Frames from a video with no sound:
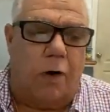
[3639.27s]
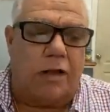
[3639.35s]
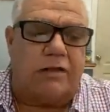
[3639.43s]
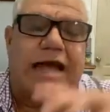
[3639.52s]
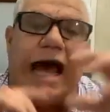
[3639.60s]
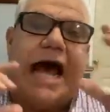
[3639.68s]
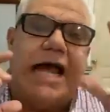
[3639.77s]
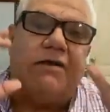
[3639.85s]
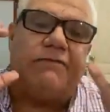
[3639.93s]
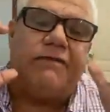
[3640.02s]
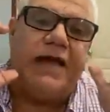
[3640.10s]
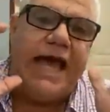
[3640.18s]
what
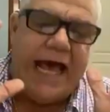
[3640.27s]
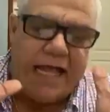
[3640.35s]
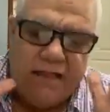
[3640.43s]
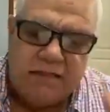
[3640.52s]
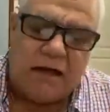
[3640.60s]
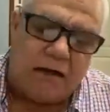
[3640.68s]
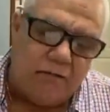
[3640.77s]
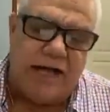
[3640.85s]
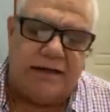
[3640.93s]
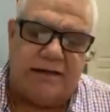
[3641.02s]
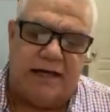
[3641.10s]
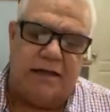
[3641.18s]
kind of
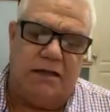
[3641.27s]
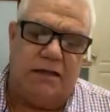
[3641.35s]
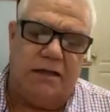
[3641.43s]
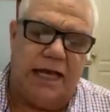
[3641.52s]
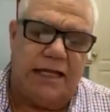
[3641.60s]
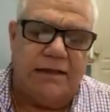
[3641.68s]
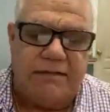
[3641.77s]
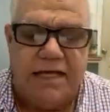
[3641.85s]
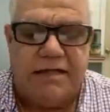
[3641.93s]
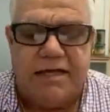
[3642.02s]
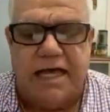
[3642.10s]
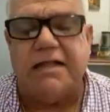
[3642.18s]
integrated
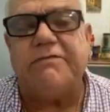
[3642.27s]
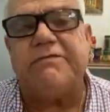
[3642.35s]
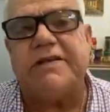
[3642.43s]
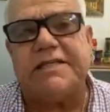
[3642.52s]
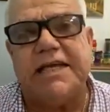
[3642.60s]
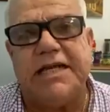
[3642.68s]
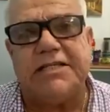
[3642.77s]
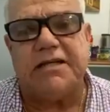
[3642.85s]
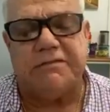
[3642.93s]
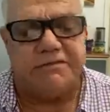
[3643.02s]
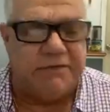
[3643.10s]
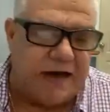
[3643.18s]
and detailed
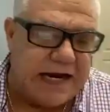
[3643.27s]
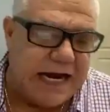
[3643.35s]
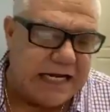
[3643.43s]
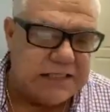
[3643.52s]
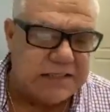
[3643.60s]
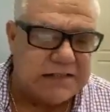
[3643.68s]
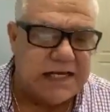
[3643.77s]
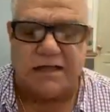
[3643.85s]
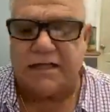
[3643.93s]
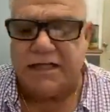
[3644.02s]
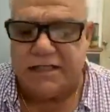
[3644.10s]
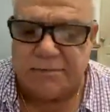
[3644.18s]
investigation of the financial
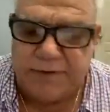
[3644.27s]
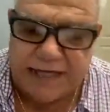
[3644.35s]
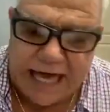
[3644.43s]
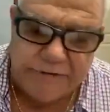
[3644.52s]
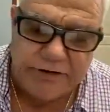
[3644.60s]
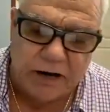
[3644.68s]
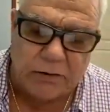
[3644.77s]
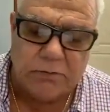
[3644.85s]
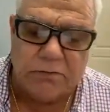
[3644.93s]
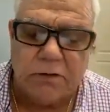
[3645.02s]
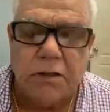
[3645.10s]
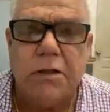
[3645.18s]
sector needs to be carried
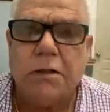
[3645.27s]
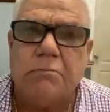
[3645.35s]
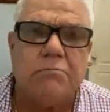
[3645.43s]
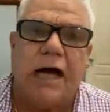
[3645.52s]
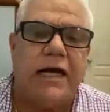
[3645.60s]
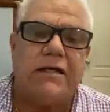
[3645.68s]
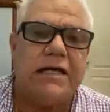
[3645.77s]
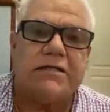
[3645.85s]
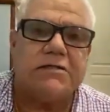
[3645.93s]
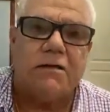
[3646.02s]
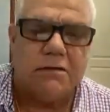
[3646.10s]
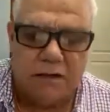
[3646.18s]
out by
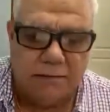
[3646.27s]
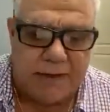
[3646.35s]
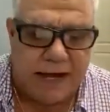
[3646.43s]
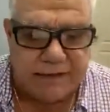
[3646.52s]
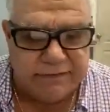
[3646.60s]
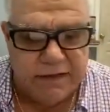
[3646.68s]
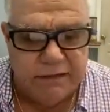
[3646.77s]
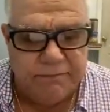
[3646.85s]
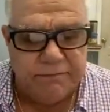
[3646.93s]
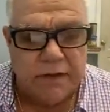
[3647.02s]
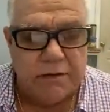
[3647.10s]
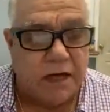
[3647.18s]
an external
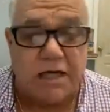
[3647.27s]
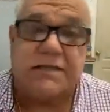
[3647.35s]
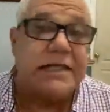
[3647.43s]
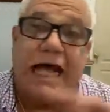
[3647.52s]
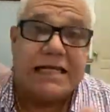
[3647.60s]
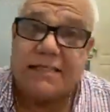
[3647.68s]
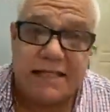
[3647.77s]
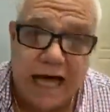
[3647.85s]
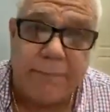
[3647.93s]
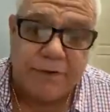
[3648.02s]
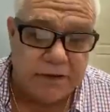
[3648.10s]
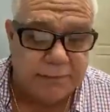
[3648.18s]
party, because it
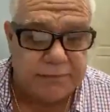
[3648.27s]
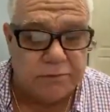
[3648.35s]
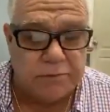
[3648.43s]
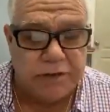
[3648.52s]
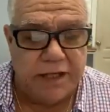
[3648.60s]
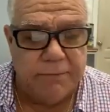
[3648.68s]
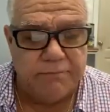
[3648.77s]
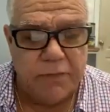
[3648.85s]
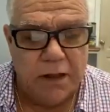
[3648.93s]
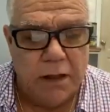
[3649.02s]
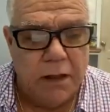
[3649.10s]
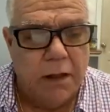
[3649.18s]
hasn't happened up to today.
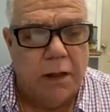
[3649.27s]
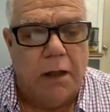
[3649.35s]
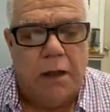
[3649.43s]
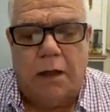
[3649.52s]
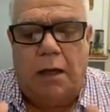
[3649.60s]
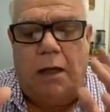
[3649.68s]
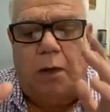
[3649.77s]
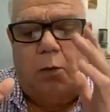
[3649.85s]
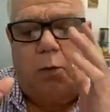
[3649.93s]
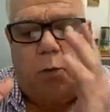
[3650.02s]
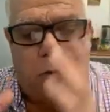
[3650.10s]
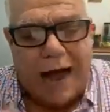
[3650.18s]

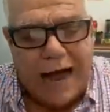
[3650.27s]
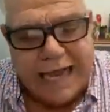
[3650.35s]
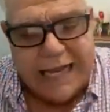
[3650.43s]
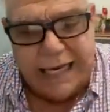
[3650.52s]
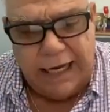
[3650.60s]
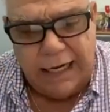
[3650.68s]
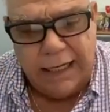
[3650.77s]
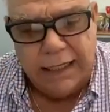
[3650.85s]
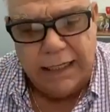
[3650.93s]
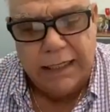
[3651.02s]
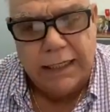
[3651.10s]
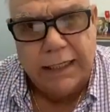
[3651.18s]
While